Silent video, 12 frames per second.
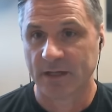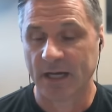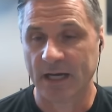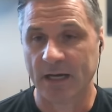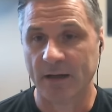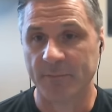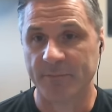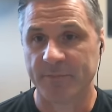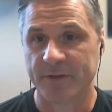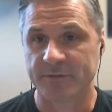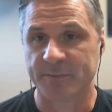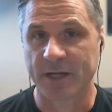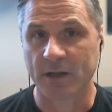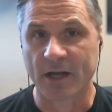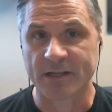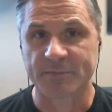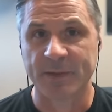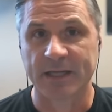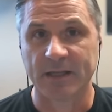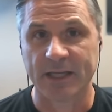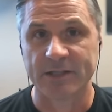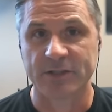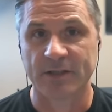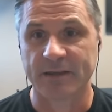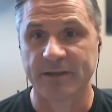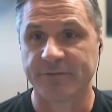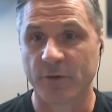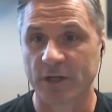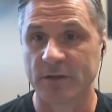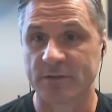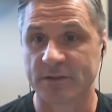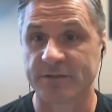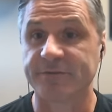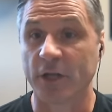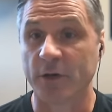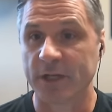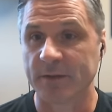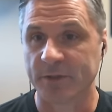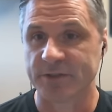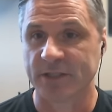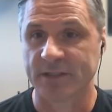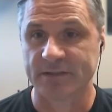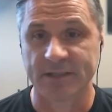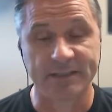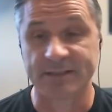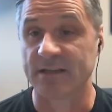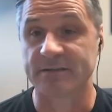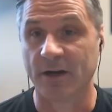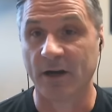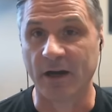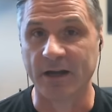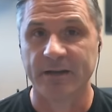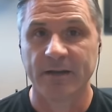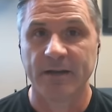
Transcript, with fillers: Um, there's been a lot of speculation that the fork uses floating bushings. It does not. Mm.